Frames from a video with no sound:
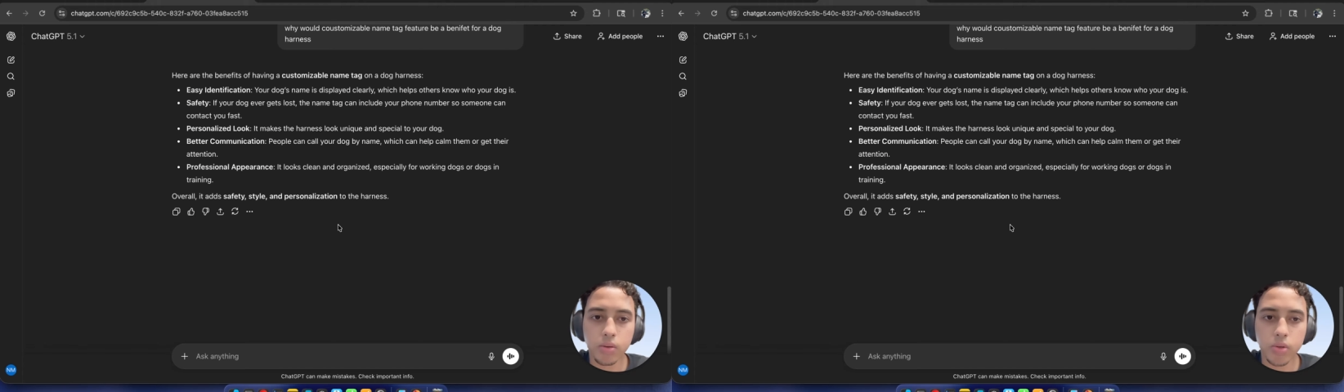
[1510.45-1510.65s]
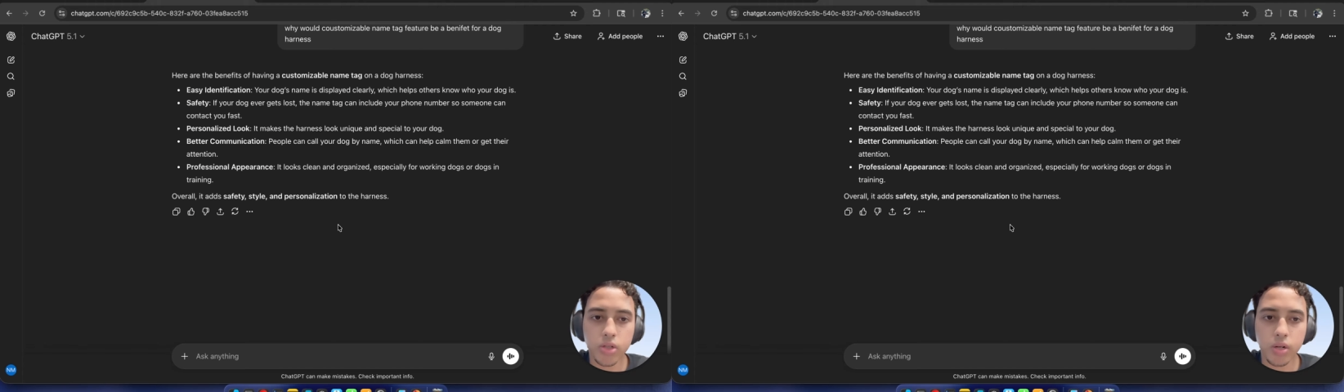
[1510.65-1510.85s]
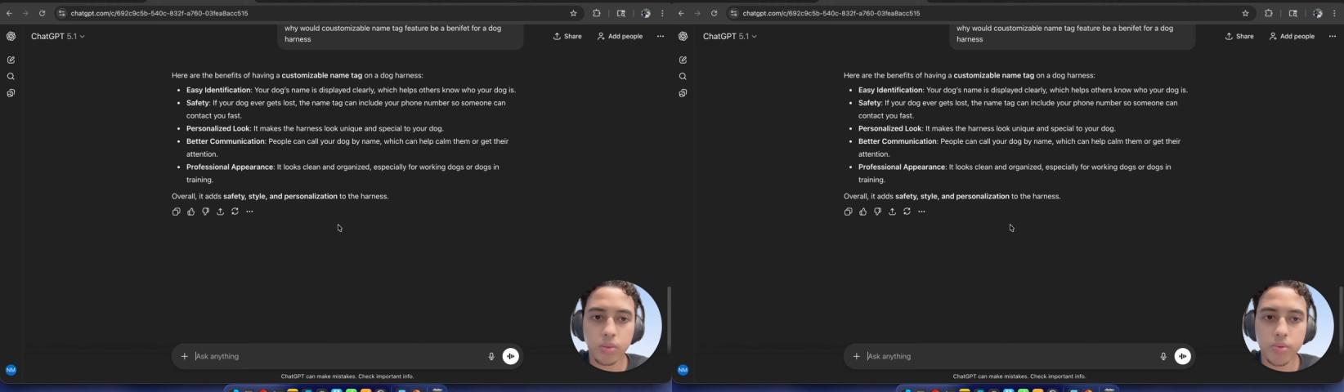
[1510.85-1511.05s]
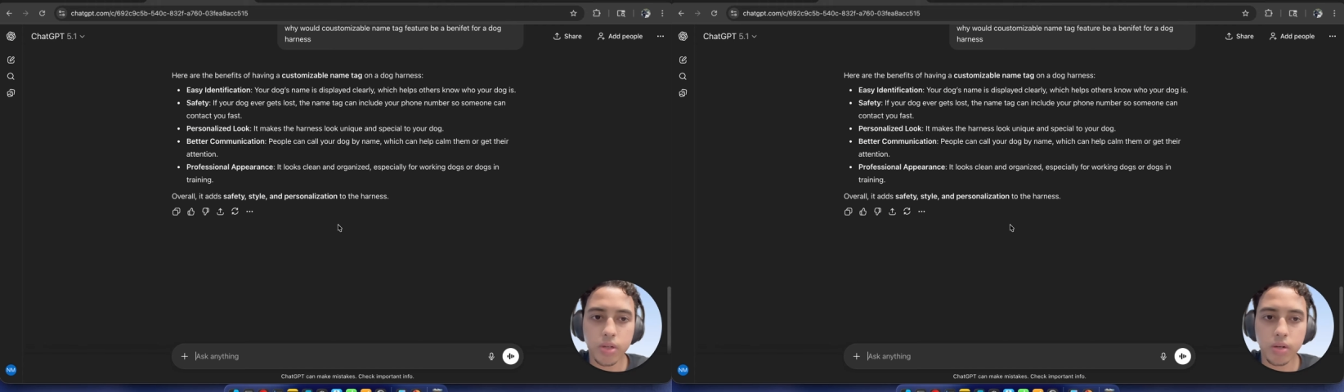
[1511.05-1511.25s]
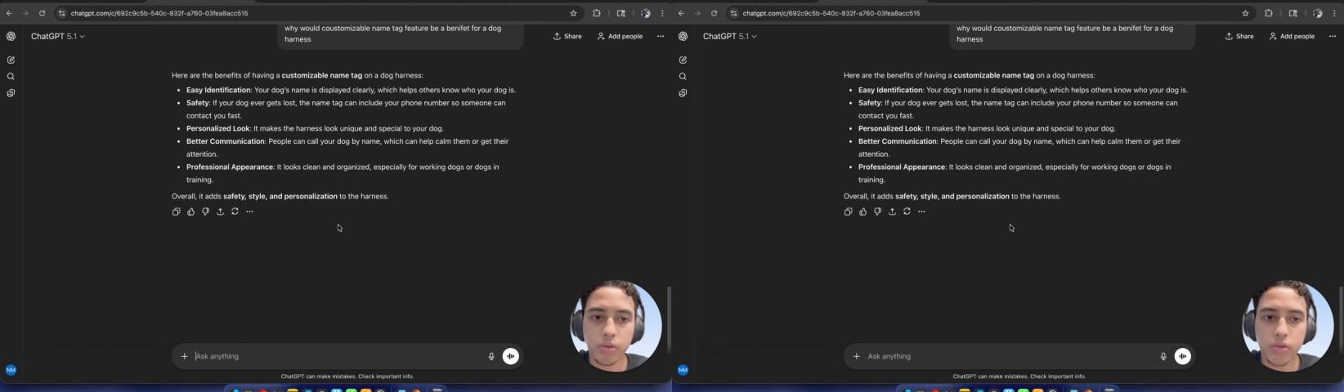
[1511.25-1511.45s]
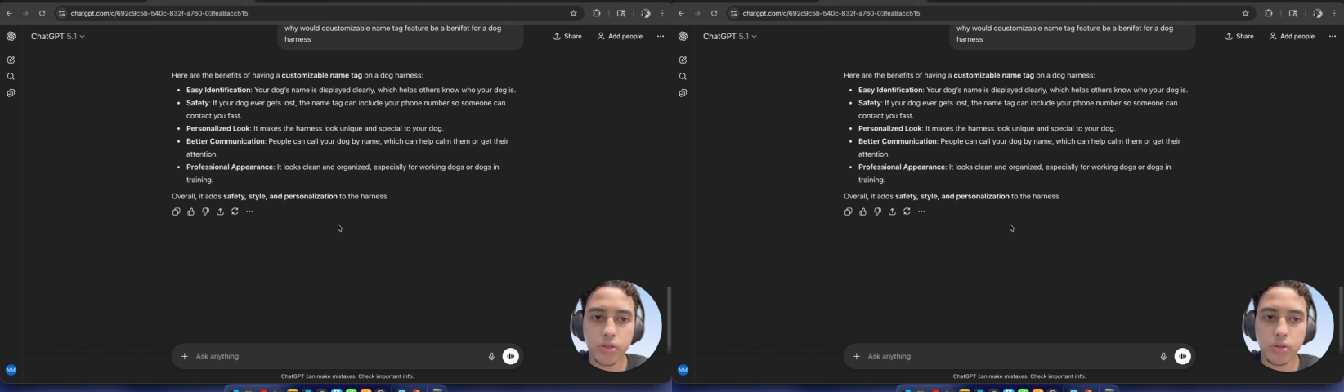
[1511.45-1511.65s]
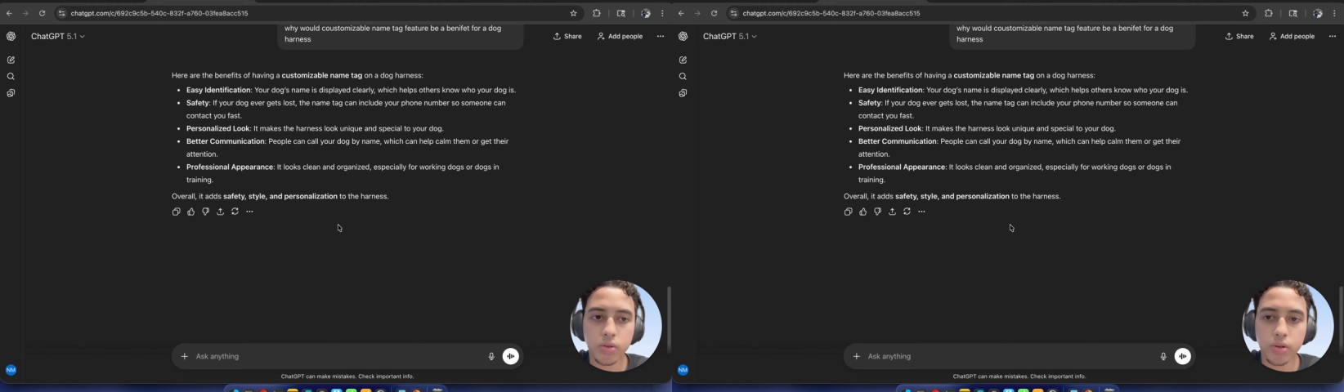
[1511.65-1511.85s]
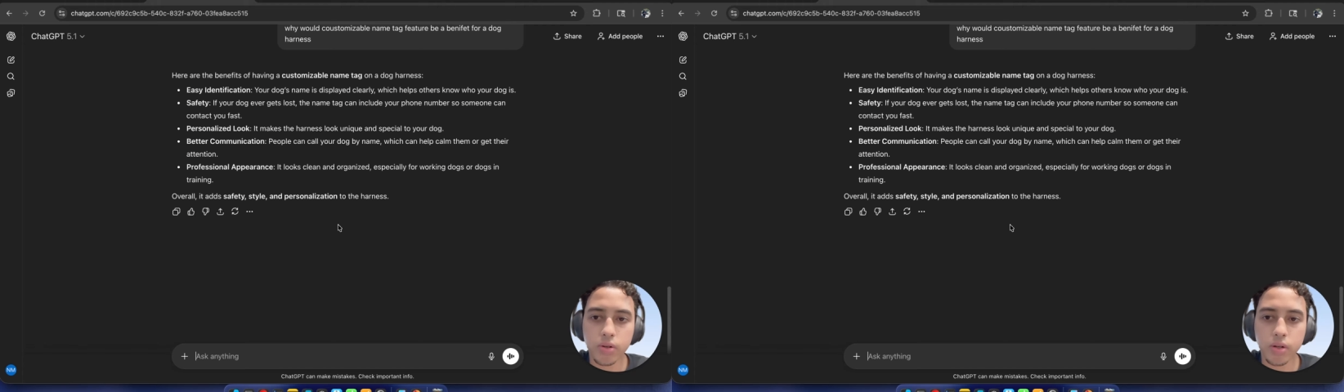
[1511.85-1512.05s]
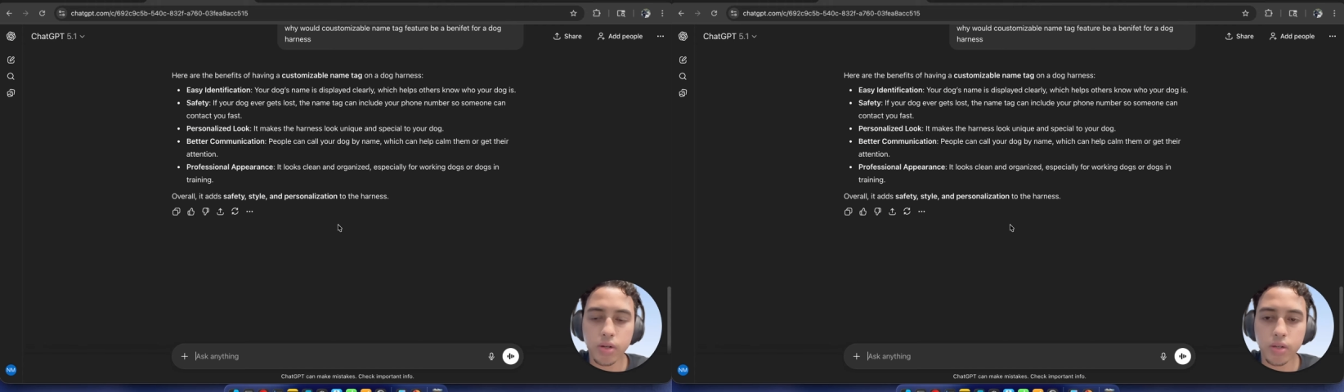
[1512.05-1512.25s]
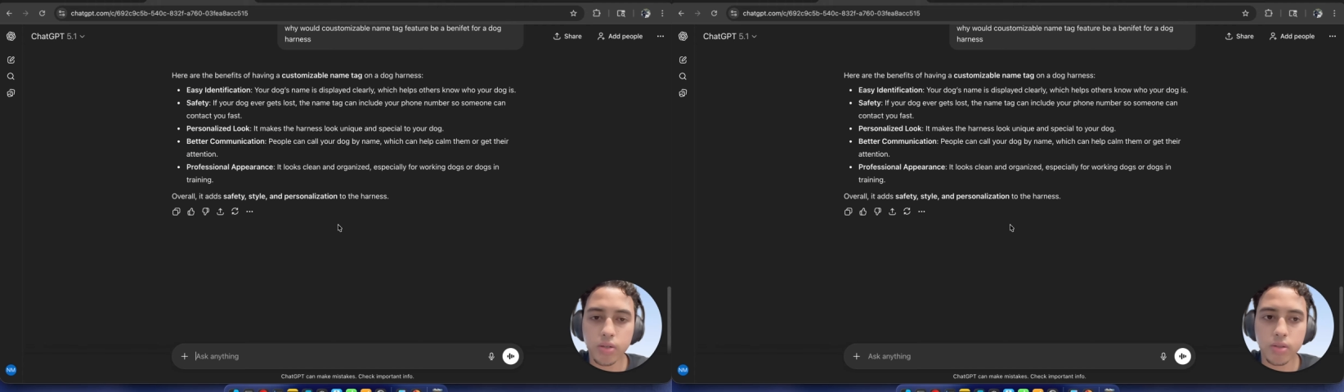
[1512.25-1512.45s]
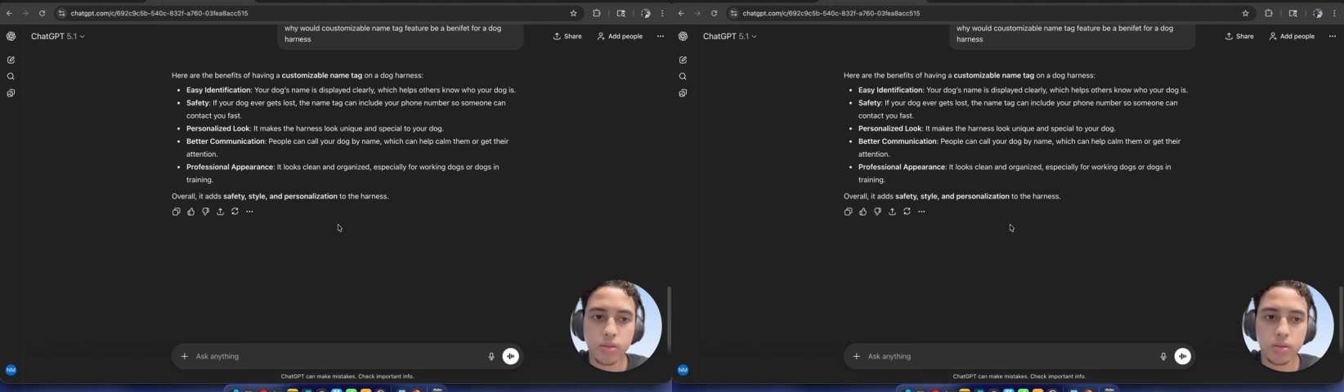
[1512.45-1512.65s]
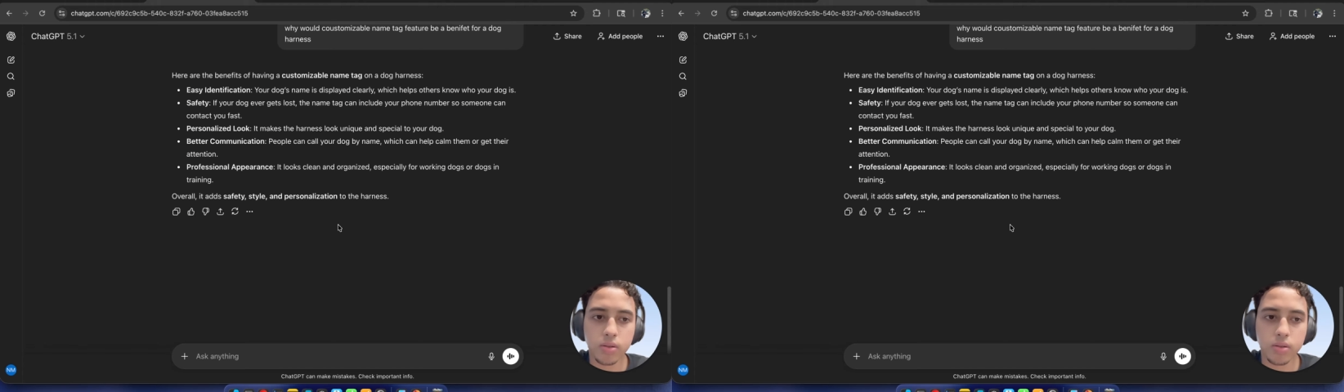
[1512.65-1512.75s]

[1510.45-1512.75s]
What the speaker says: which helps others know your dog is